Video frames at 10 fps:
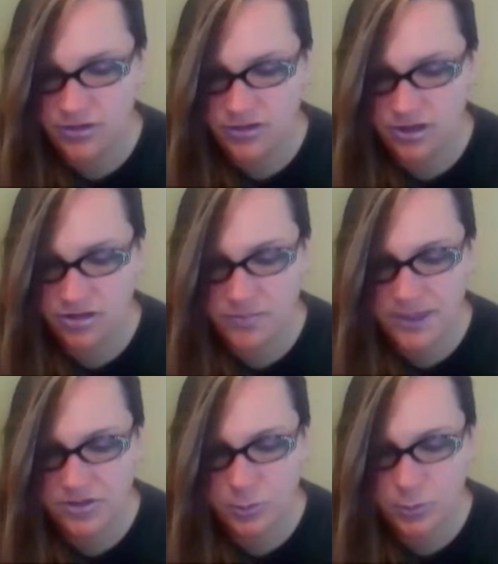the
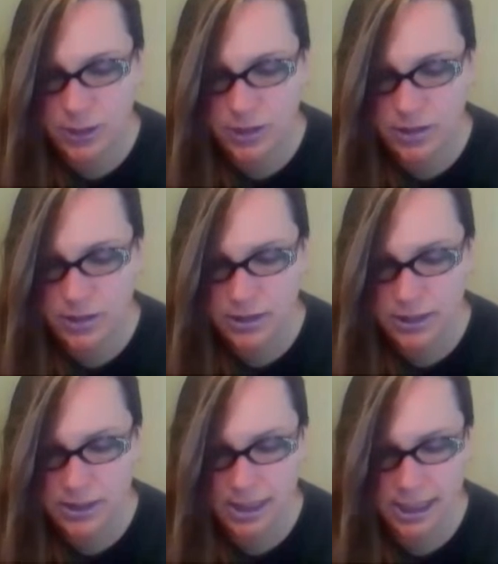touchpad to
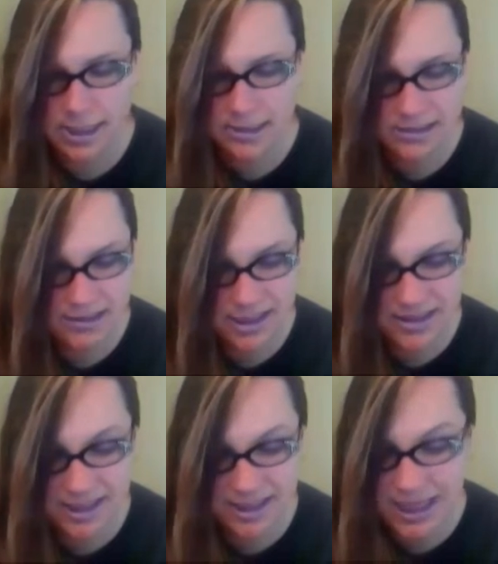get a
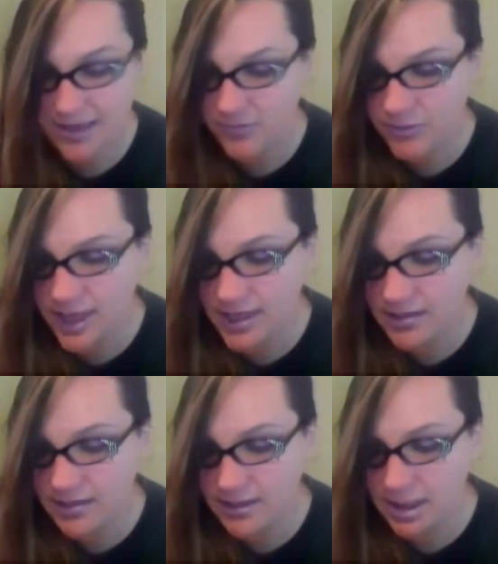click-click. After
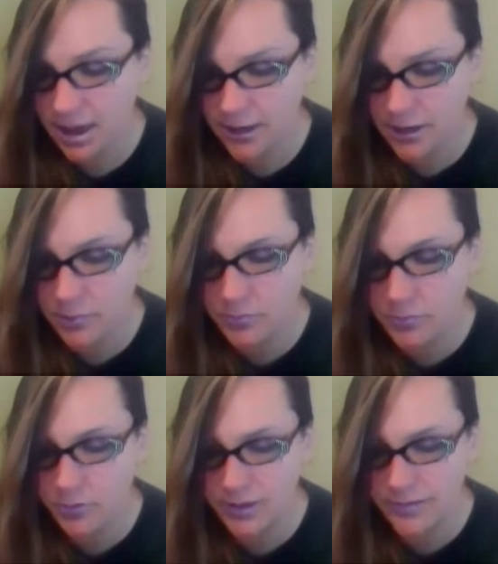that, the audio
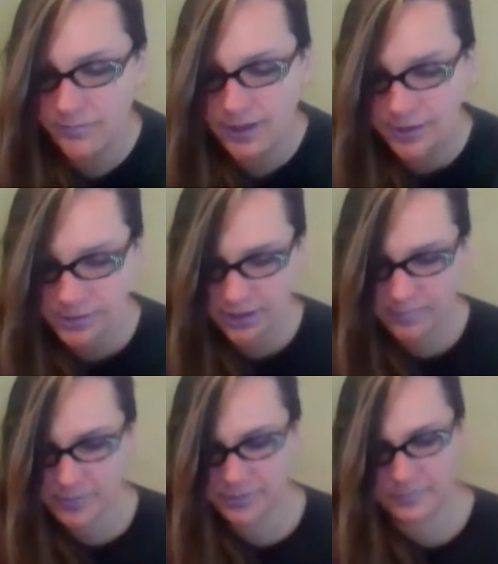program fired
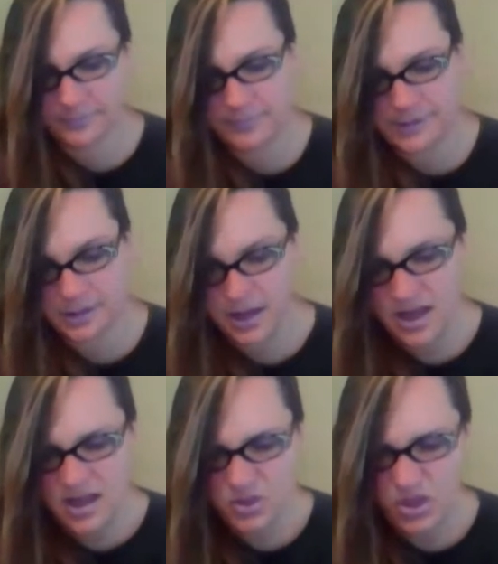up.
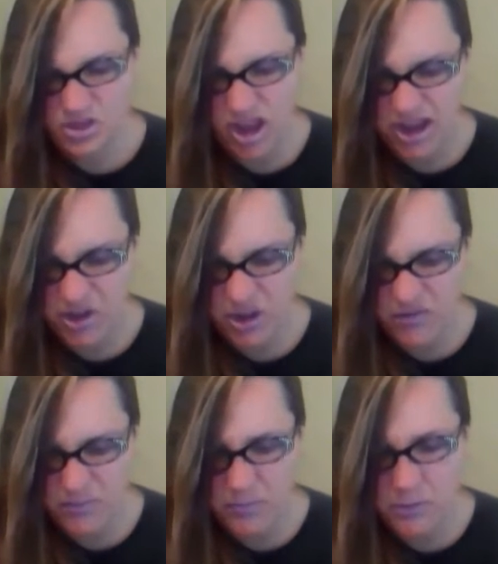"The daughter
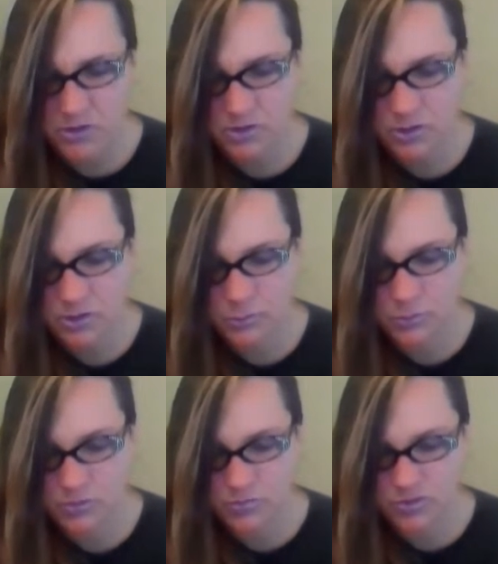of a murderer
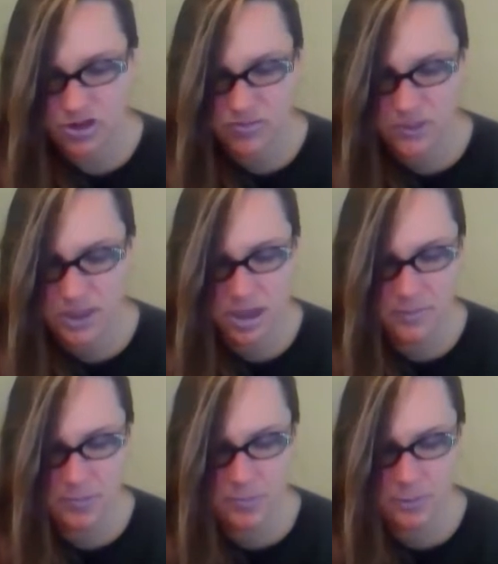will just
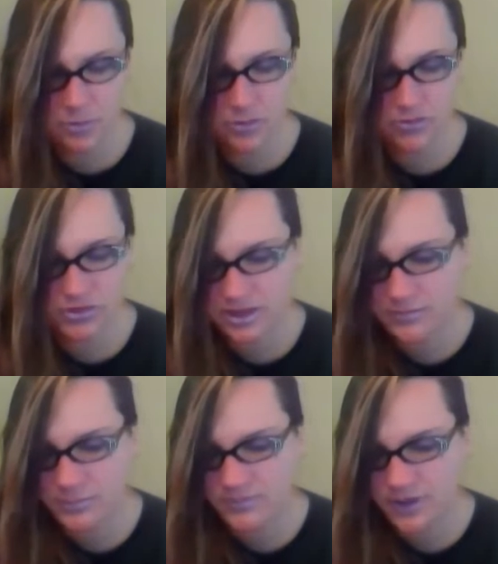become a murderer,"
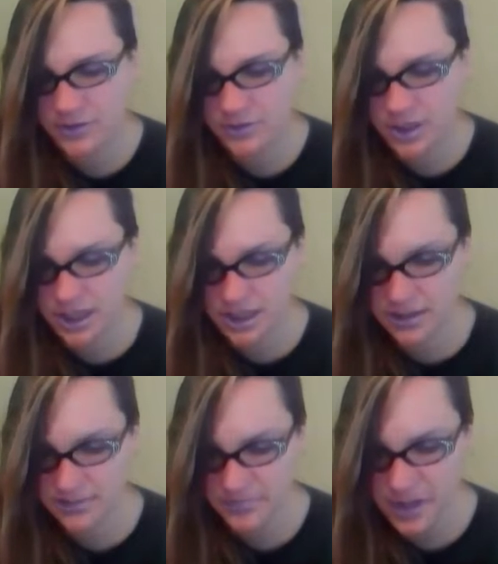said Professor
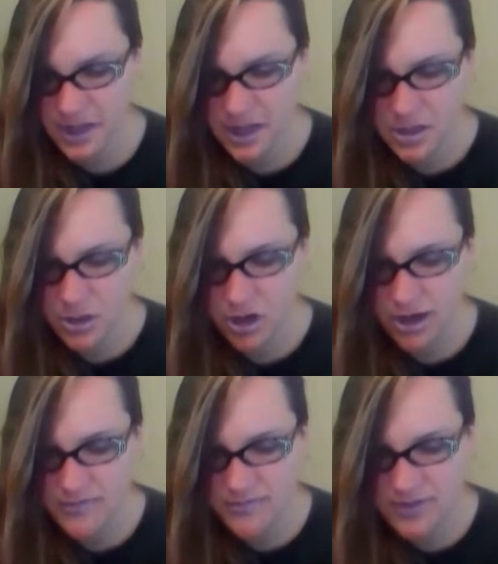King. "You're
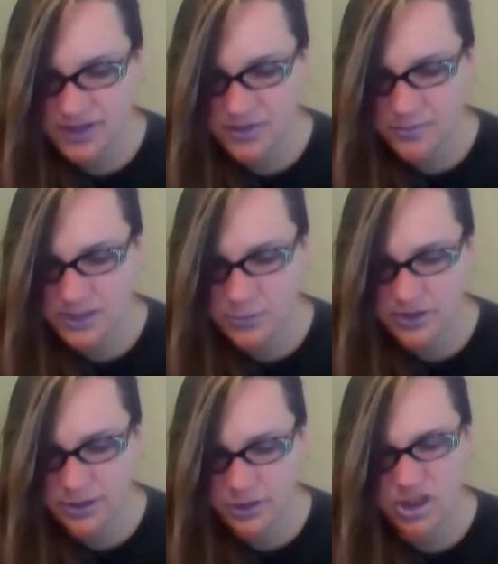unfit to be
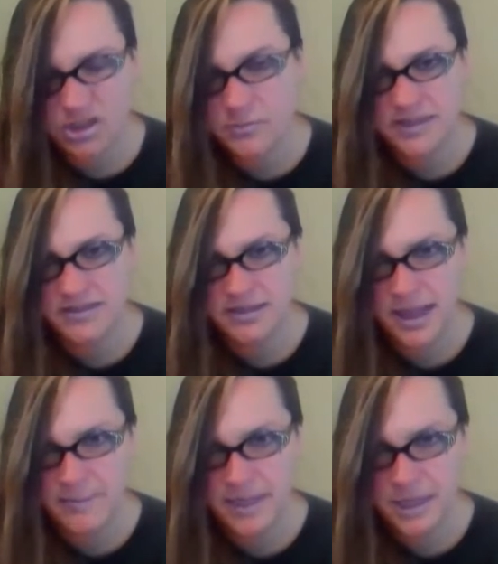with other humans,
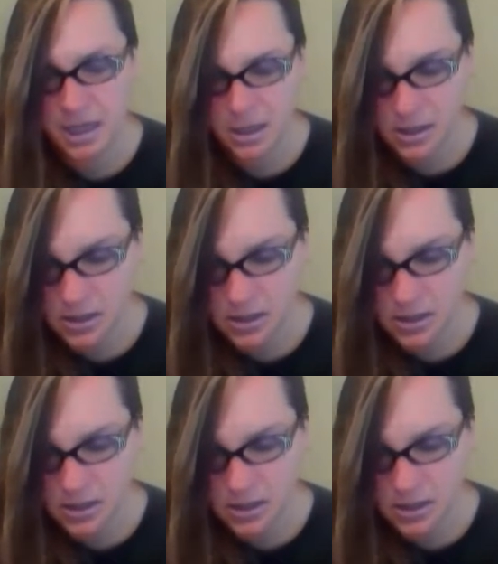Lemon."